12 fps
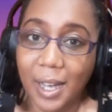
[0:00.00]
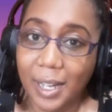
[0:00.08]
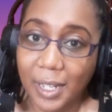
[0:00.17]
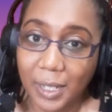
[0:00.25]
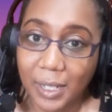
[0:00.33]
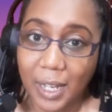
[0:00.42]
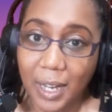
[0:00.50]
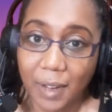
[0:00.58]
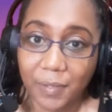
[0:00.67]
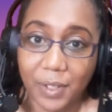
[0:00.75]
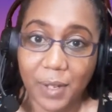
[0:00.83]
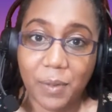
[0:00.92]
you
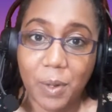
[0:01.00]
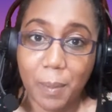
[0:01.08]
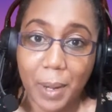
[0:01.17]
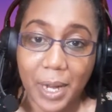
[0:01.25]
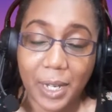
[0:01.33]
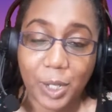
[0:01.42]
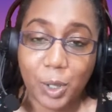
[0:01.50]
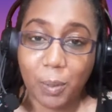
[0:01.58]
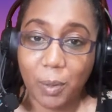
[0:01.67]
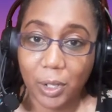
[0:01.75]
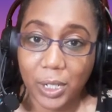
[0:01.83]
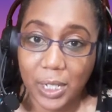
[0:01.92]
have to have your mind, your
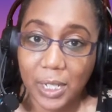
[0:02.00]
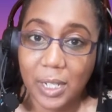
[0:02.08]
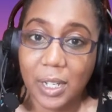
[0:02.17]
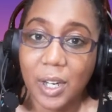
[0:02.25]
body